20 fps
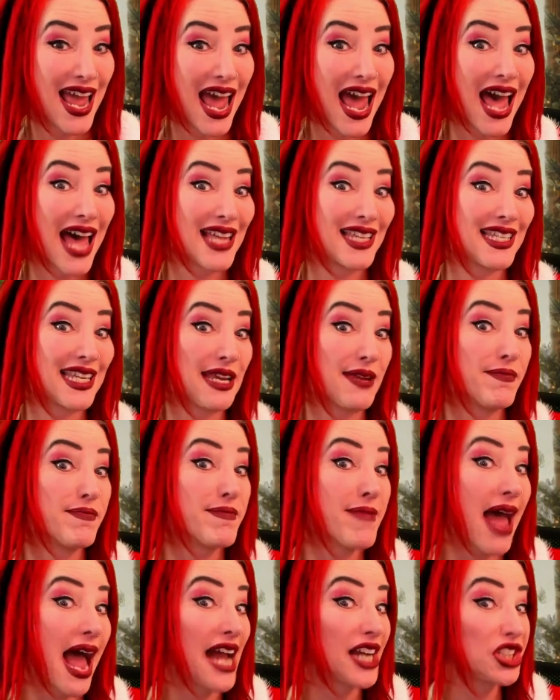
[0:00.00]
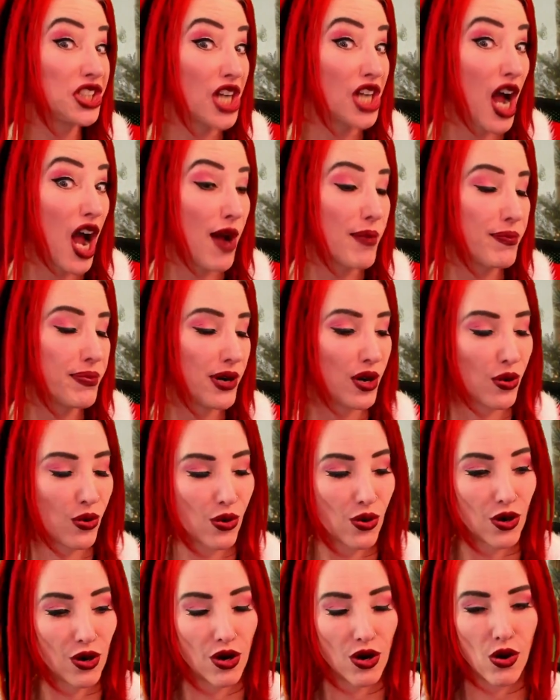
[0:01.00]
as a mashup
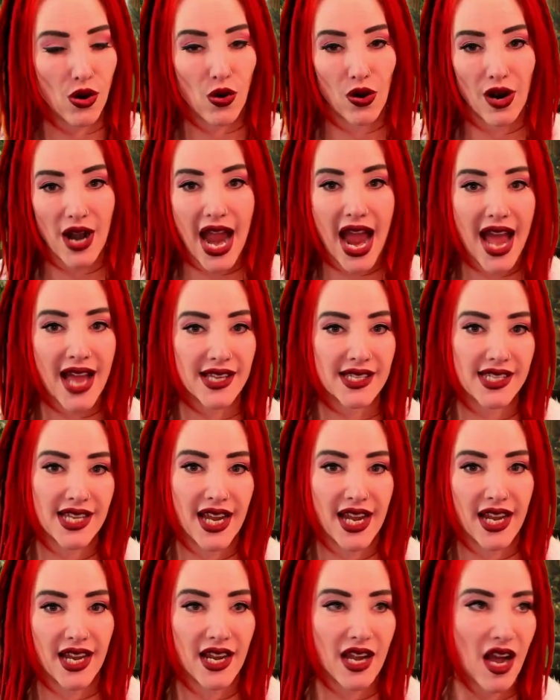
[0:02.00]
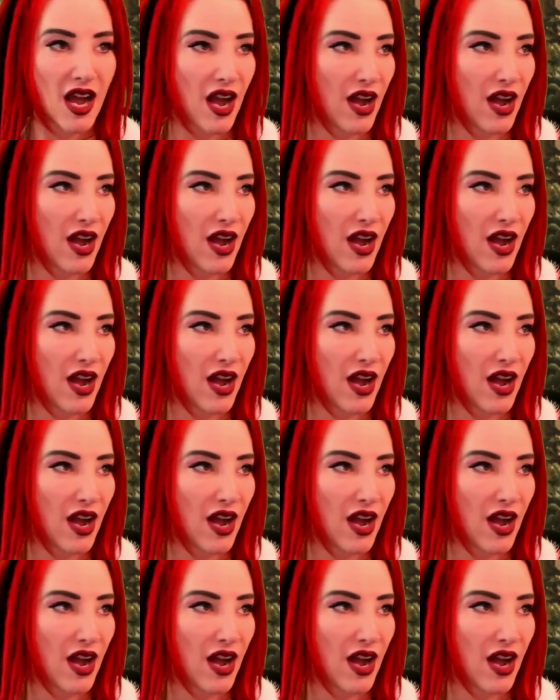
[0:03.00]
or as a